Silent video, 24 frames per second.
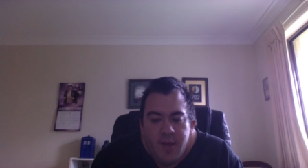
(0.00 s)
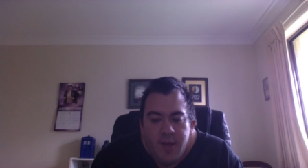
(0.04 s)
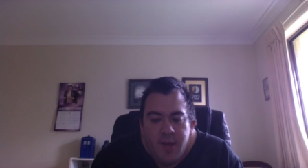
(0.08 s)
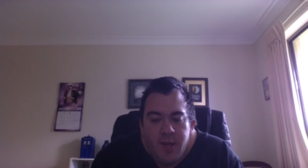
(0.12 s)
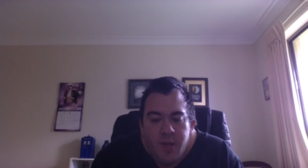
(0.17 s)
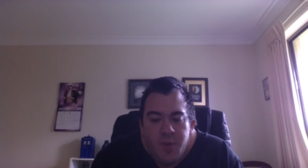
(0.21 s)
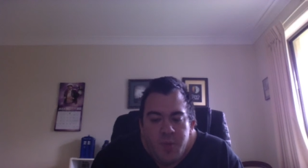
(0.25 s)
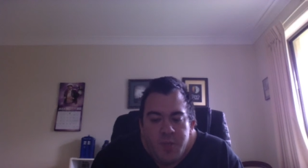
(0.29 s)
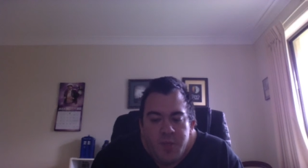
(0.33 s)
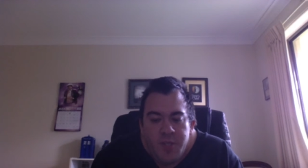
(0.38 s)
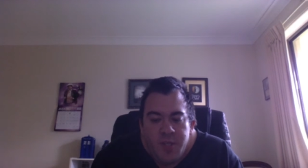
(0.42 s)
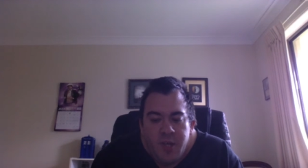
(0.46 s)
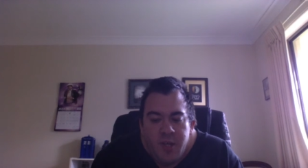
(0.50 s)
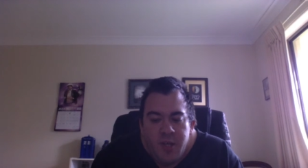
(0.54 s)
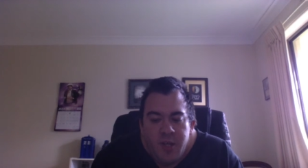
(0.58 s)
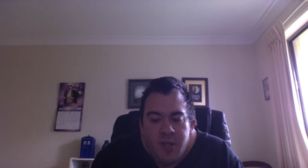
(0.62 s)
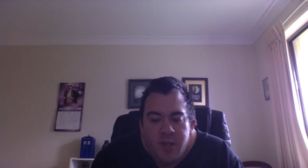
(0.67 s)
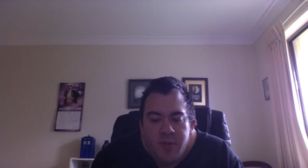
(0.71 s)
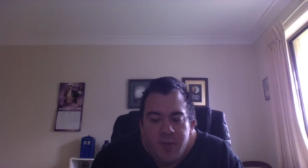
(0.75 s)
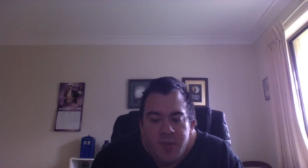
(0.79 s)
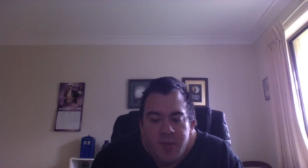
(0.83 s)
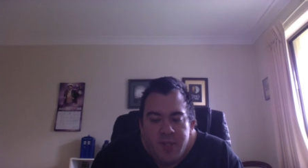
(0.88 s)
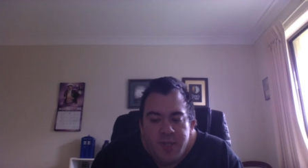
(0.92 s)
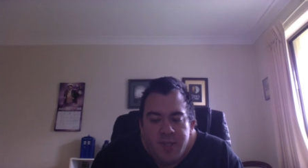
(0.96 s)
It was
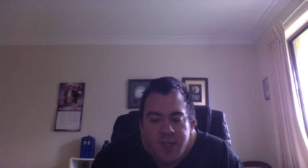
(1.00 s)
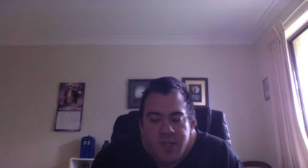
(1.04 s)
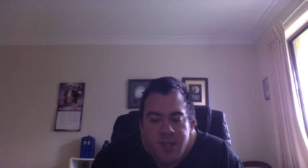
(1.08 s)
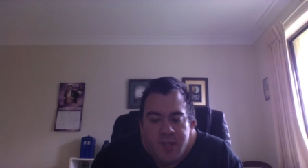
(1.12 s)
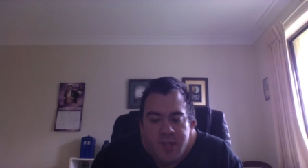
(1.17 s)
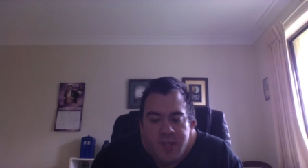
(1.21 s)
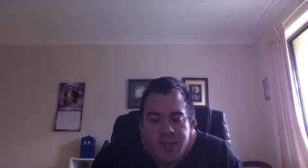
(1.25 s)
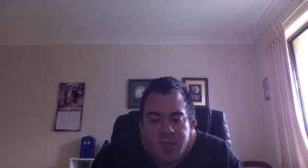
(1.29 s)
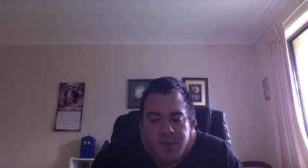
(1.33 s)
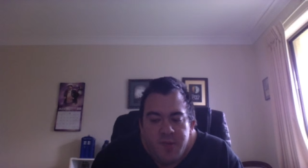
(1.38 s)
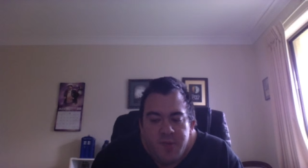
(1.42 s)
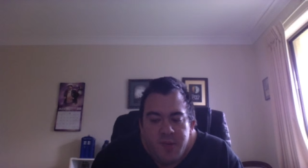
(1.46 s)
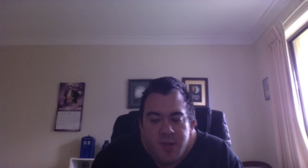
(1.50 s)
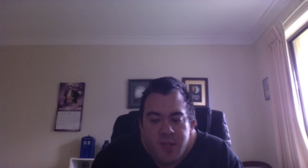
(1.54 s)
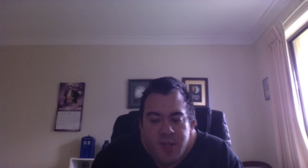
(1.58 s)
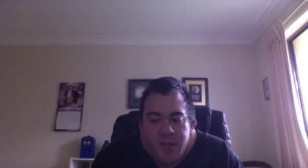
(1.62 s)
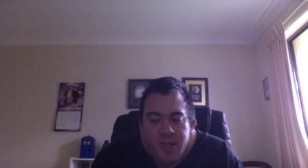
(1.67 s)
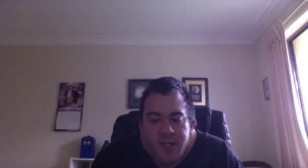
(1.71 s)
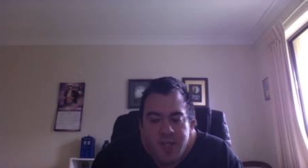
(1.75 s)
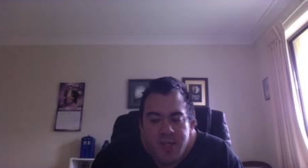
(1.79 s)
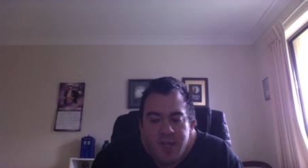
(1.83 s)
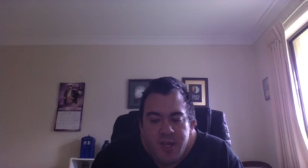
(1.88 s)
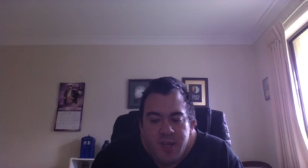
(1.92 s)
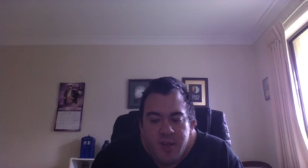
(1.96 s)
only when Stacey
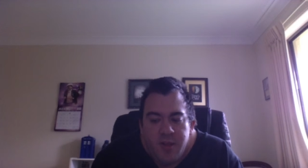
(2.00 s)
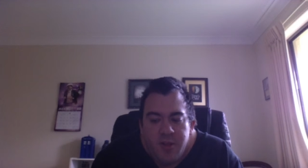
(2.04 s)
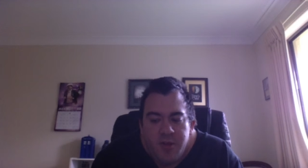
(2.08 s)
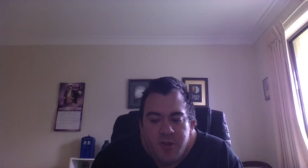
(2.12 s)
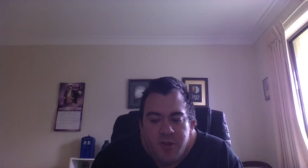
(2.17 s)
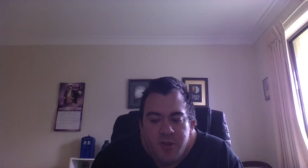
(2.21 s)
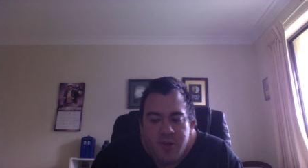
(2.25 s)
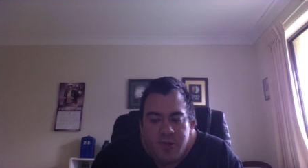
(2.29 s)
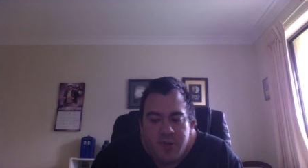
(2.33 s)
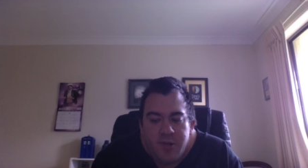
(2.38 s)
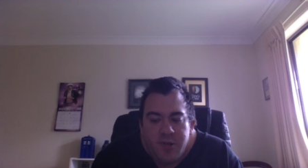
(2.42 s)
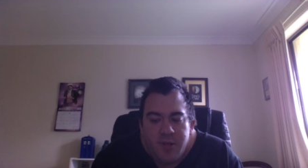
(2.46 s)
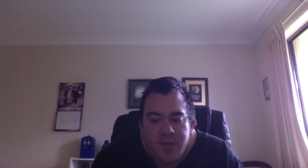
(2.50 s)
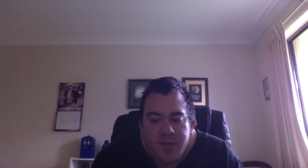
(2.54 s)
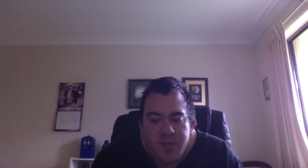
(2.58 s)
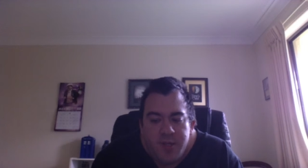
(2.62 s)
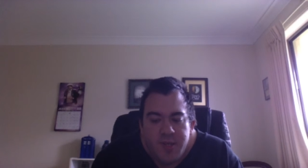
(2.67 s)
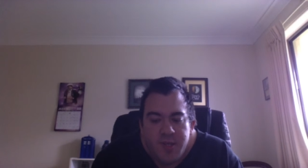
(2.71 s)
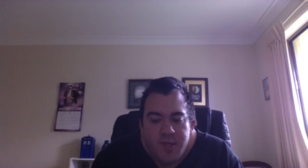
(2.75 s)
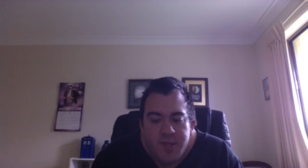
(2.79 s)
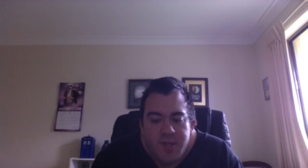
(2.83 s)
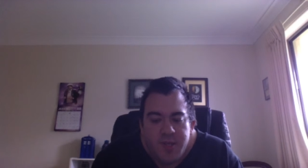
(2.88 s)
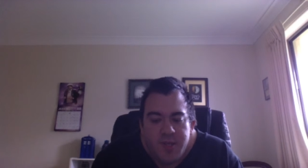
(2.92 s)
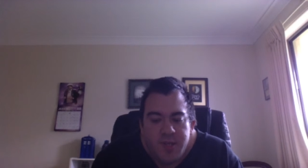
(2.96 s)
realized how ludicrous
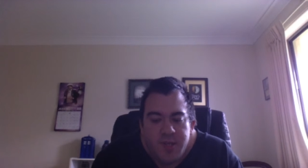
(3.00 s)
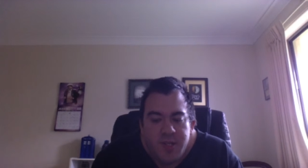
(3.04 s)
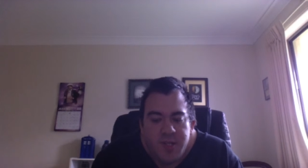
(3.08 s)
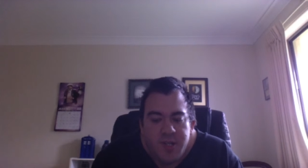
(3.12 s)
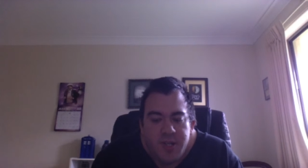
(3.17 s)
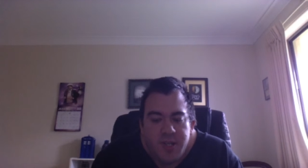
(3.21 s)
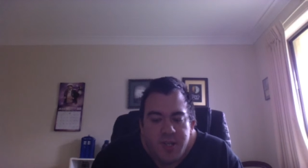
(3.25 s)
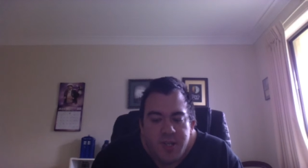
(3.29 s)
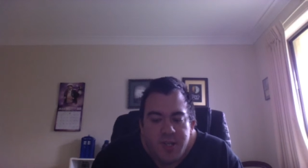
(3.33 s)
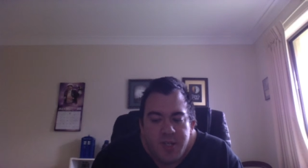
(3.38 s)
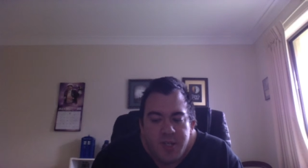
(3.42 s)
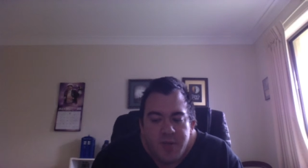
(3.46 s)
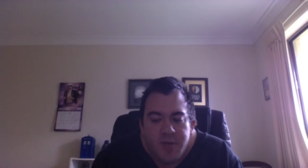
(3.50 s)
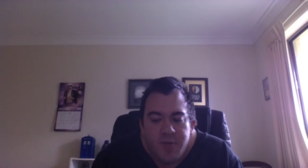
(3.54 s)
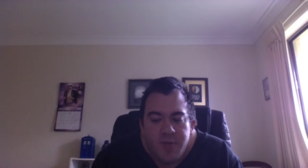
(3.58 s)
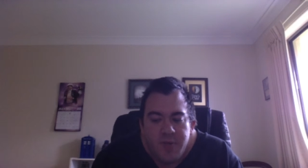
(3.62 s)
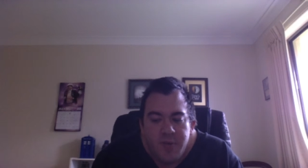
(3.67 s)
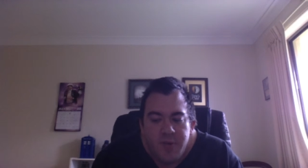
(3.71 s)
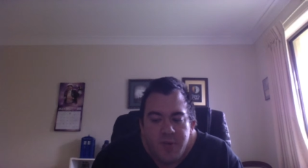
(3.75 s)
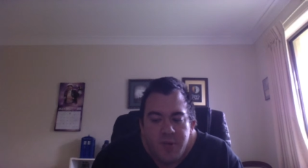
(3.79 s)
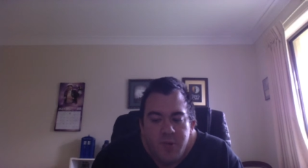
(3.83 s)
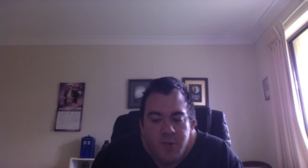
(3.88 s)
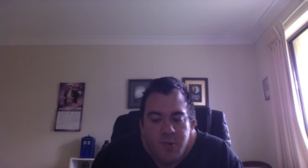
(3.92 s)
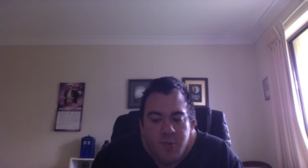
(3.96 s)
her suggestion
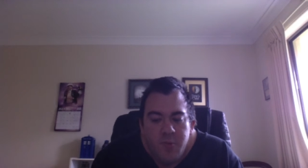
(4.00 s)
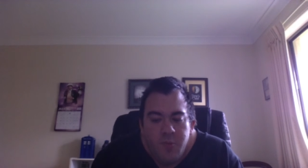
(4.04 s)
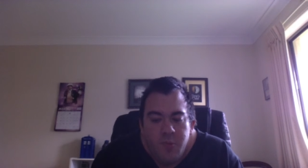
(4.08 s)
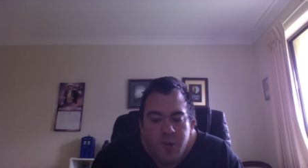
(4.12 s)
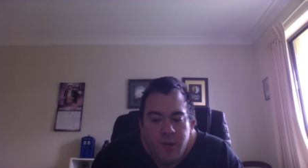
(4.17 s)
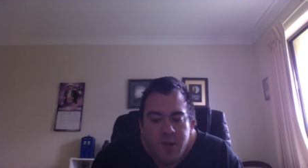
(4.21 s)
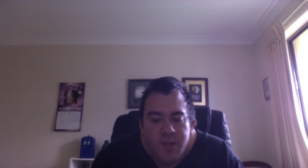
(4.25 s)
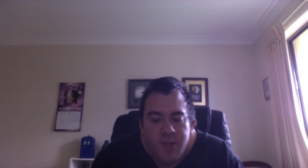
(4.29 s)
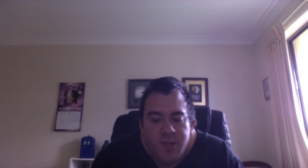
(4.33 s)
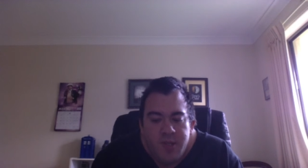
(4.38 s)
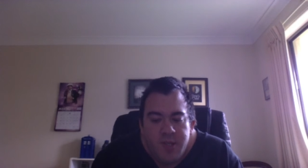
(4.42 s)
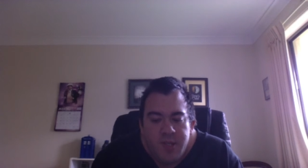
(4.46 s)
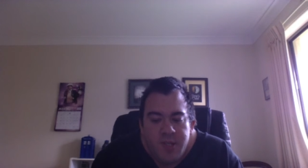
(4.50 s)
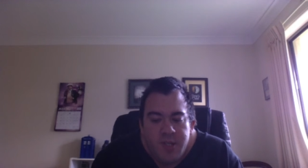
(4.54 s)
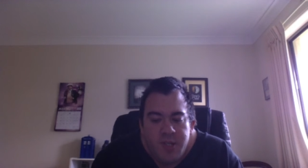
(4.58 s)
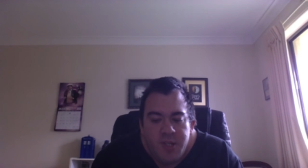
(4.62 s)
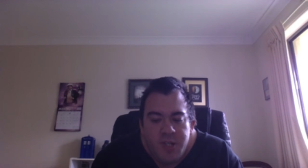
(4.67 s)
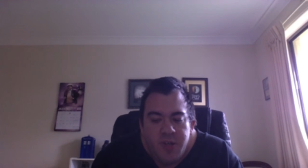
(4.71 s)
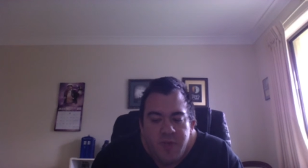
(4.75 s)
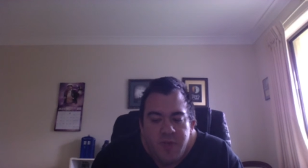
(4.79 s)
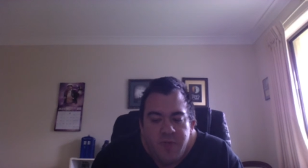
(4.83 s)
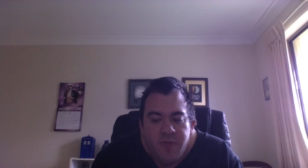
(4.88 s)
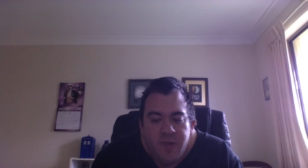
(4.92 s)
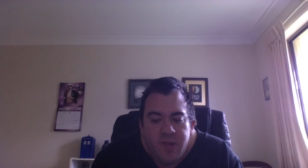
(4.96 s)
was that
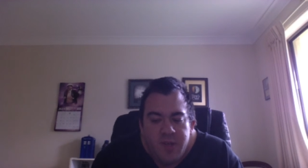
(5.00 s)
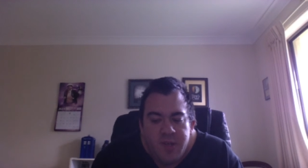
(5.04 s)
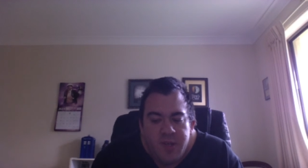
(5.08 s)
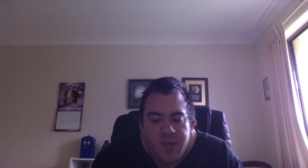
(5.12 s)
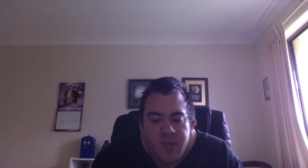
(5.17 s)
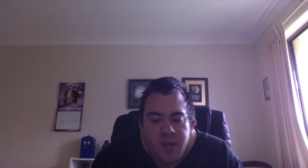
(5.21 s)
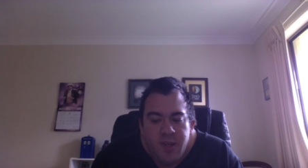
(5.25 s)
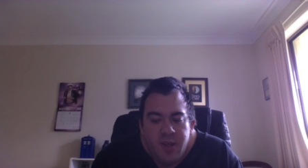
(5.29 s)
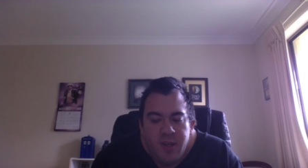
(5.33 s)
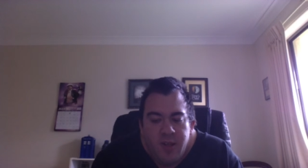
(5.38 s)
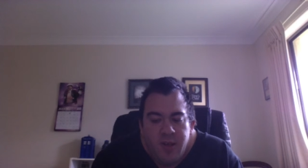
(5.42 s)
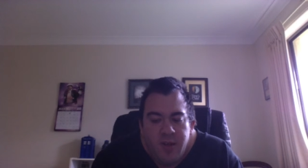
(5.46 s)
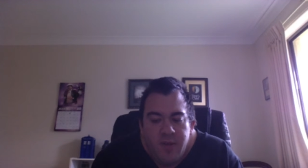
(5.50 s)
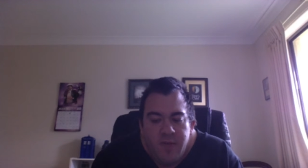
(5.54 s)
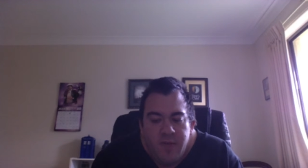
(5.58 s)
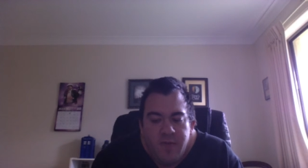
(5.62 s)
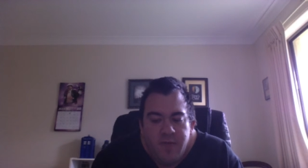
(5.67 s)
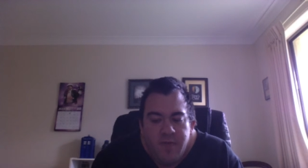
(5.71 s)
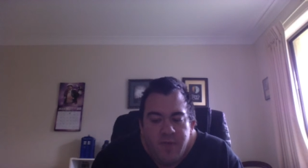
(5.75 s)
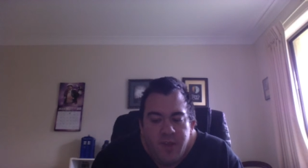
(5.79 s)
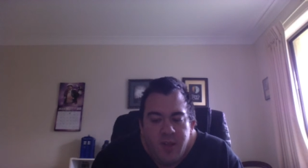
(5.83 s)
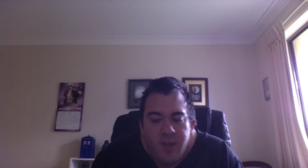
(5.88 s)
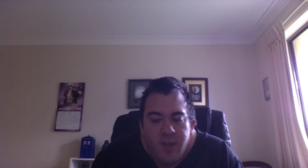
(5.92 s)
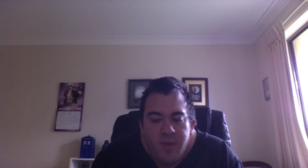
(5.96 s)
she fell silent,
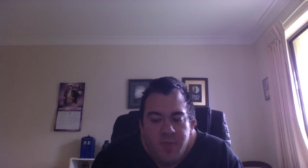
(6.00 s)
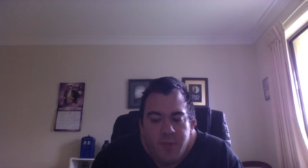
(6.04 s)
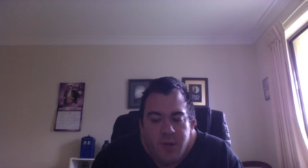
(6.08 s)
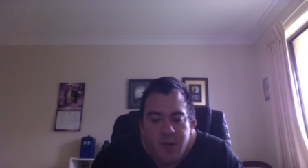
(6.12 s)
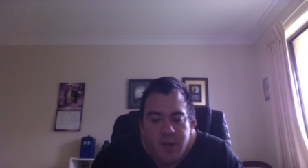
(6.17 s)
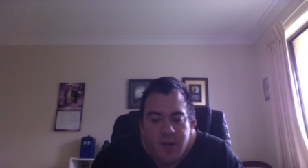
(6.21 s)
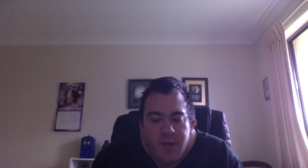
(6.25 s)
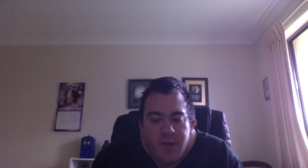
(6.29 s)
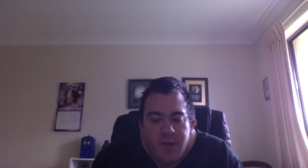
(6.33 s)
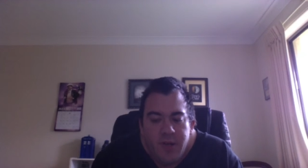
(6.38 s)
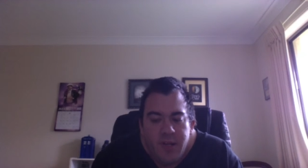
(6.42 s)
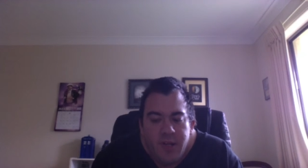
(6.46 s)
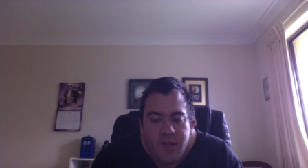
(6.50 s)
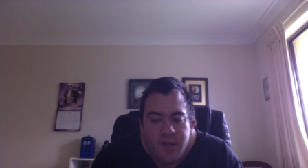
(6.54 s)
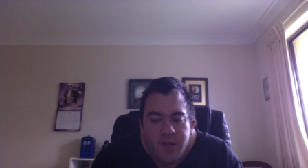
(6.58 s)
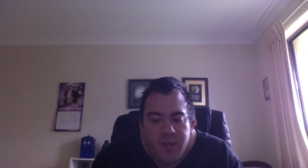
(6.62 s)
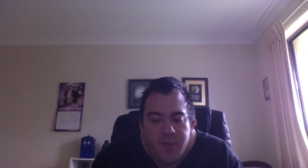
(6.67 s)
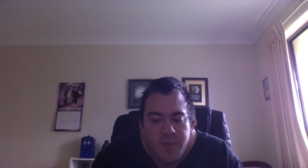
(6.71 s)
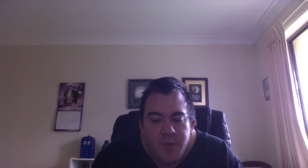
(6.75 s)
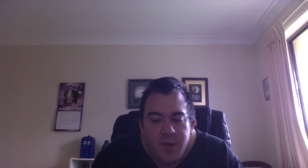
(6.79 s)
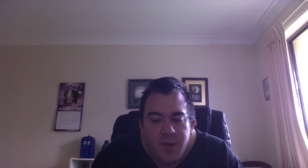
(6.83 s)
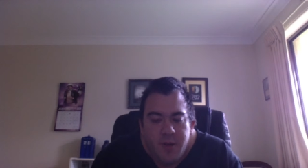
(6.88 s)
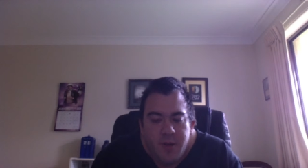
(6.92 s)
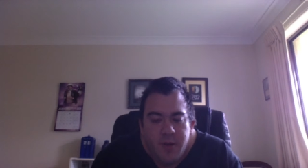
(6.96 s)
followed by her
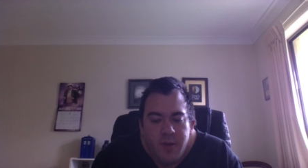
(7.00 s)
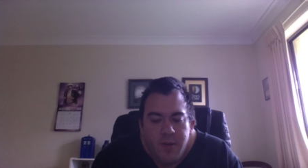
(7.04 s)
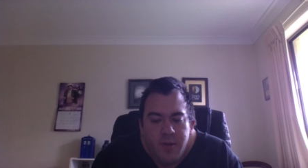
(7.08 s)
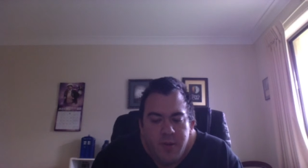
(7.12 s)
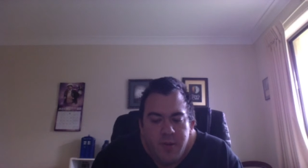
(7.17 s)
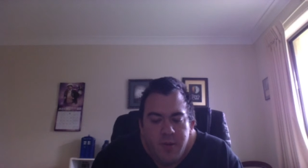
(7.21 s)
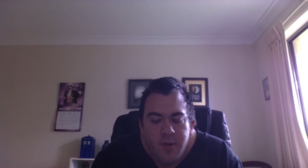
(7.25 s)
counterpart.